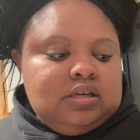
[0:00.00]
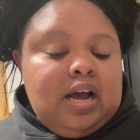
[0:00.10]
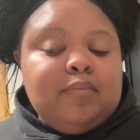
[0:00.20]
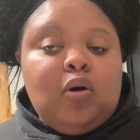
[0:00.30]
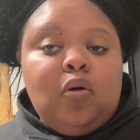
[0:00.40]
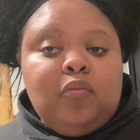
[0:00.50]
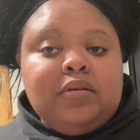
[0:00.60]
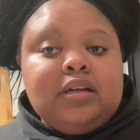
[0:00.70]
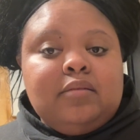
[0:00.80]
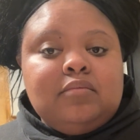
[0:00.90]
I'm
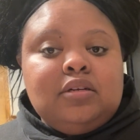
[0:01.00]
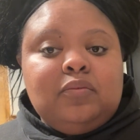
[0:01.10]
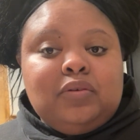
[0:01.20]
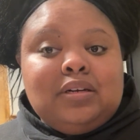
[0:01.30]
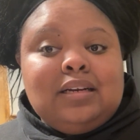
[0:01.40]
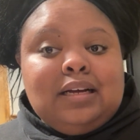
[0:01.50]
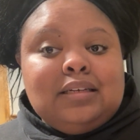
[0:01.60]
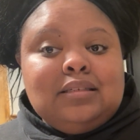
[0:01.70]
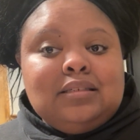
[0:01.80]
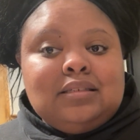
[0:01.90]
hoping I'm gonna work
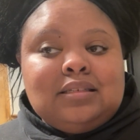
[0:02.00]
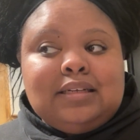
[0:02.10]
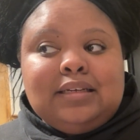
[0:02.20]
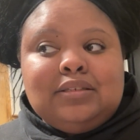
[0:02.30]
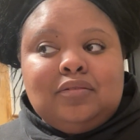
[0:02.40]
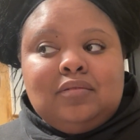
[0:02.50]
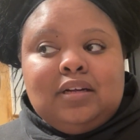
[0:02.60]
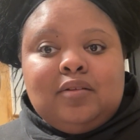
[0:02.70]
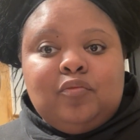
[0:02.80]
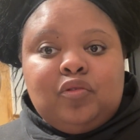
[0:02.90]
night because I don't
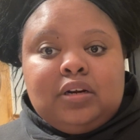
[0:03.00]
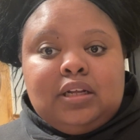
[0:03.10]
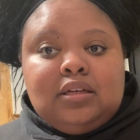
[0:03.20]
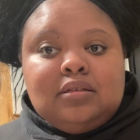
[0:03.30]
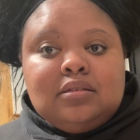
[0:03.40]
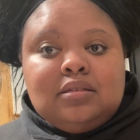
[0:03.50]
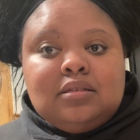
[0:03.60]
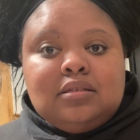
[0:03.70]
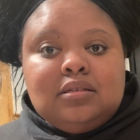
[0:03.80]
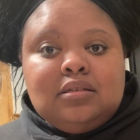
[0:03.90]
like mornings
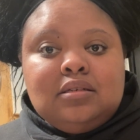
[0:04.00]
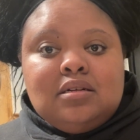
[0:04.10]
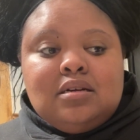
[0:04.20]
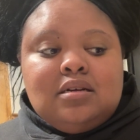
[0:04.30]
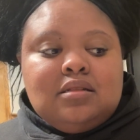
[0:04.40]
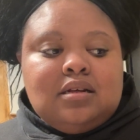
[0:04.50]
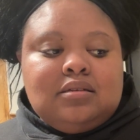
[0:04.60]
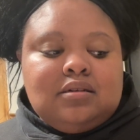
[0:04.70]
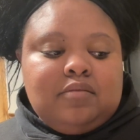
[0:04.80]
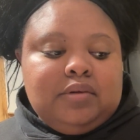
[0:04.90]

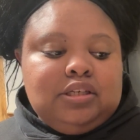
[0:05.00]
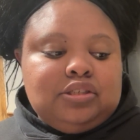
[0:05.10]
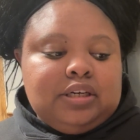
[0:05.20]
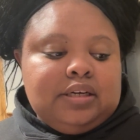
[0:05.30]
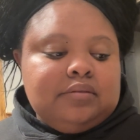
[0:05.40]
not my jam.